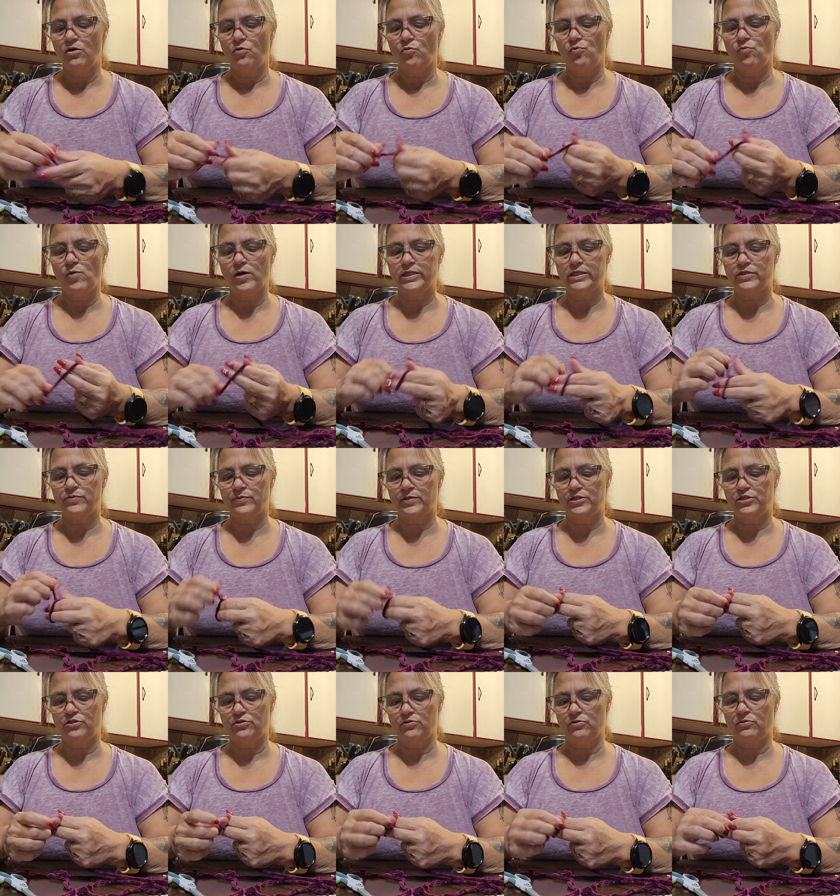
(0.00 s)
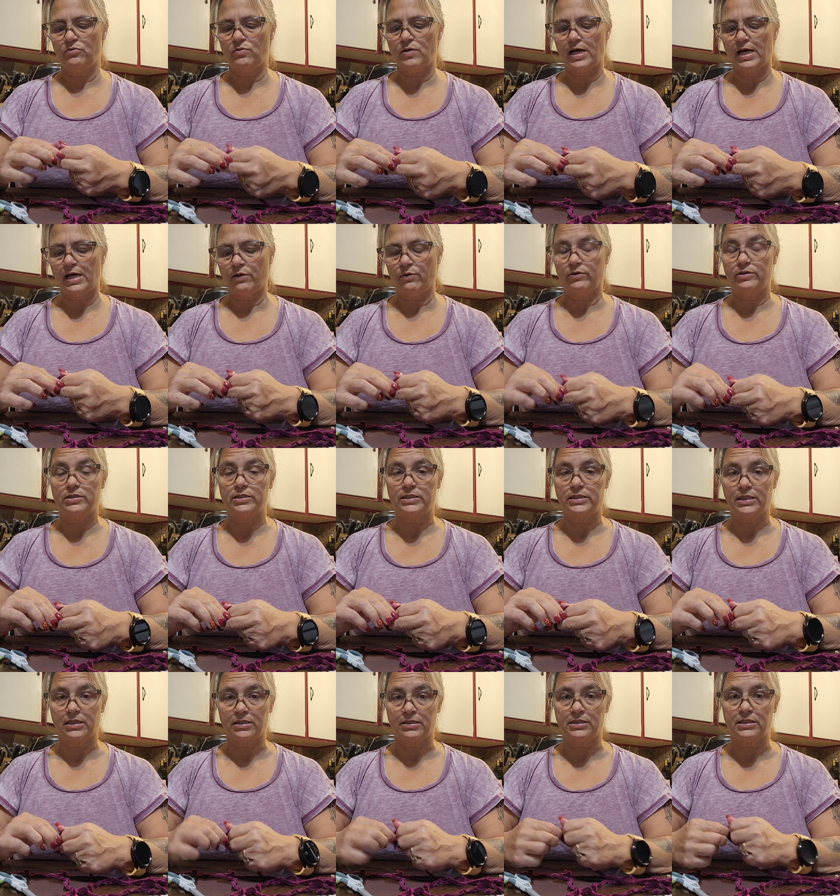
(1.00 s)
Once we do our
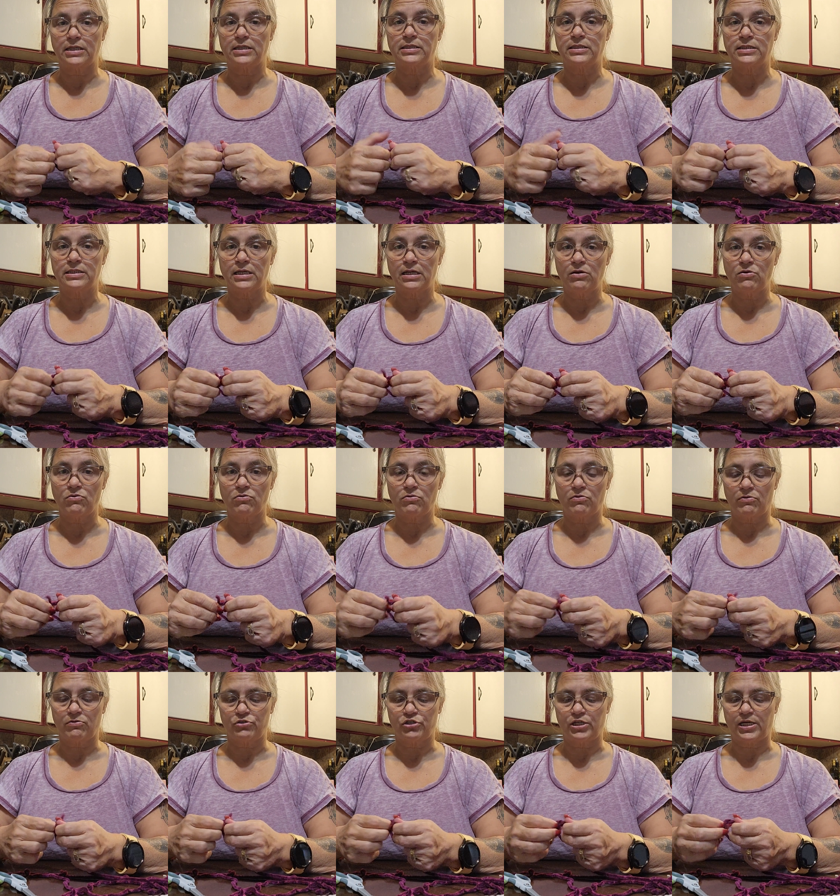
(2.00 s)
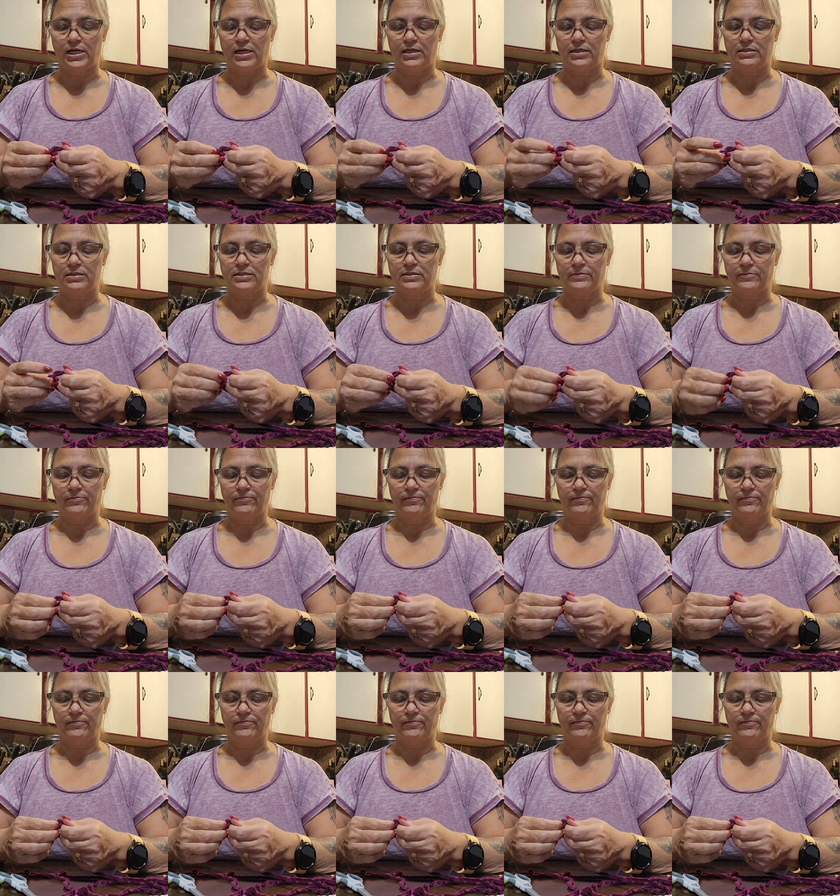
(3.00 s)
6 single crochets,